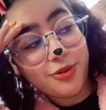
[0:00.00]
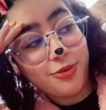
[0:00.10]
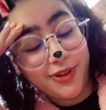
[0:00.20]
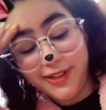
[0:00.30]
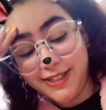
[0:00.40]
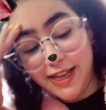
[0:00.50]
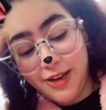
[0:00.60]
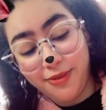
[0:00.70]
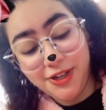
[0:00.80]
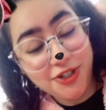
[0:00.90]
to record this
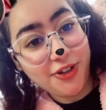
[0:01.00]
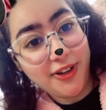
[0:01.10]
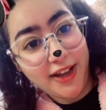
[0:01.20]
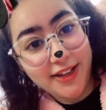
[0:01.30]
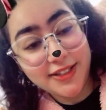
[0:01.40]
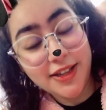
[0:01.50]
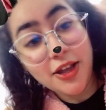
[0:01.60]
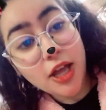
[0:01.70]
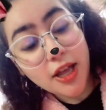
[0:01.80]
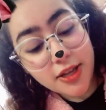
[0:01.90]
anyway and show you guys.
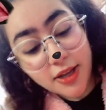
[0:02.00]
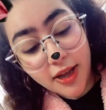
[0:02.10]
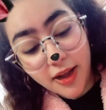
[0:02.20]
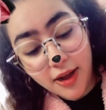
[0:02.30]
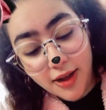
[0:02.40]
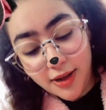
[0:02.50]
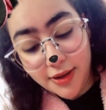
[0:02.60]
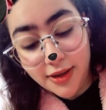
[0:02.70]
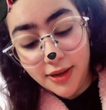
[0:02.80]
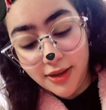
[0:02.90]

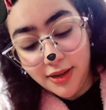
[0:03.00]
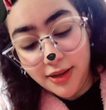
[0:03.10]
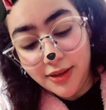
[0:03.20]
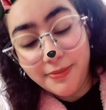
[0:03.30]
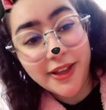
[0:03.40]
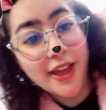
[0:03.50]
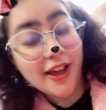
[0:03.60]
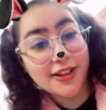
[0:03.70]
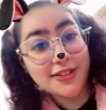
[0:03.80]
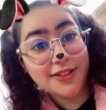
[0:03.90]
Uh, but
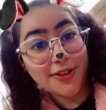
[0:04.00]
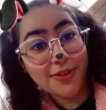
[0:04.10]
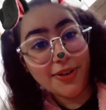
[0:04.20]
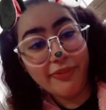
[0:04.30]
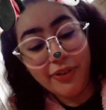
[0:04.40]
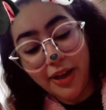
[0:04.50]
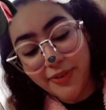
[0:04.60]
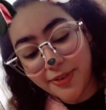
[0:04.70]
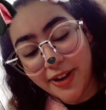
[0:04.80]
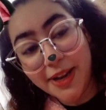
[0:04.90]
yeah, so if you
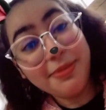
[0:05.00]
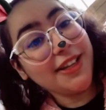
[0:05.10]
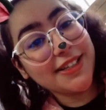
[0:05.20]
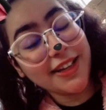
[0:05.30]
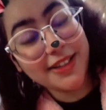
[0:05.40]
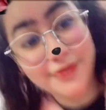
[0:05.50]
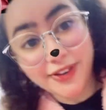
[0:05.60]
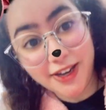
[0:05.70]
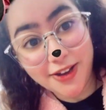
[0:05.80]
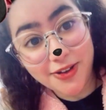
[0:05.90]
haven't already, please this
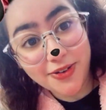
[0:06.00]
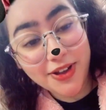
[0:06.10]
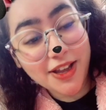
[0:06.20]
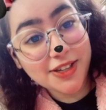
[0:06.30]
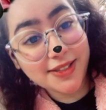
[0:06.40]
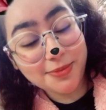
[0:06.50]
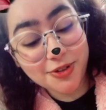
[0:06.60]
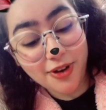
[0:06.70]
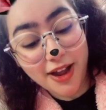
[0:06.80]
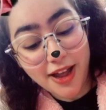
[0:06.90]
video,
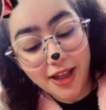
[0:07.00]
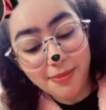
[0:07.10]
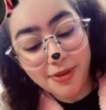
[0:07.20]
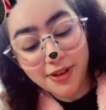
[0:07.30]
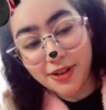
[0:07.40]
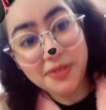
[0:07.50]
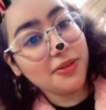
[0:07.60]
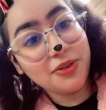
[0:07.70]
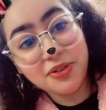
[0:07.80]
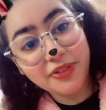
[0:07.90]
subscribe,
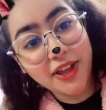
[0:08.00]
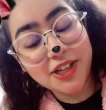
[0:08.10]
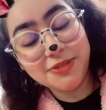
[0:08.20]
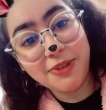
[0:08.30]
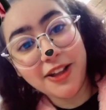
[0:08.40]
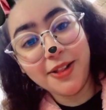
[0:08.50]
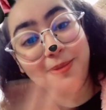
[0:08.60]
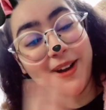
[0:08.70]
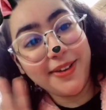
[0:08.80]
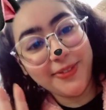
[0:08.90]
notification bell,
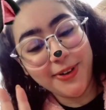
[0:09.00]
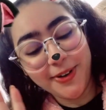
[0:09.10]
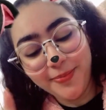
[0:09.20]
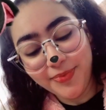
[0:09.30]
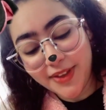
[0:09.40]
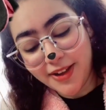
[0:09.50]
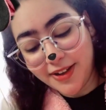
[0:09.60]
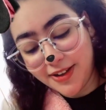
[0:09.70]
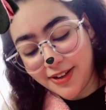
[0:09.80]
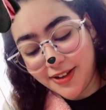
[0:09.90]
whatever.
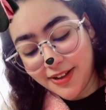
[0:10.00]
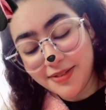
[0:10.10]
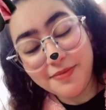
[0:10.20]
Uh,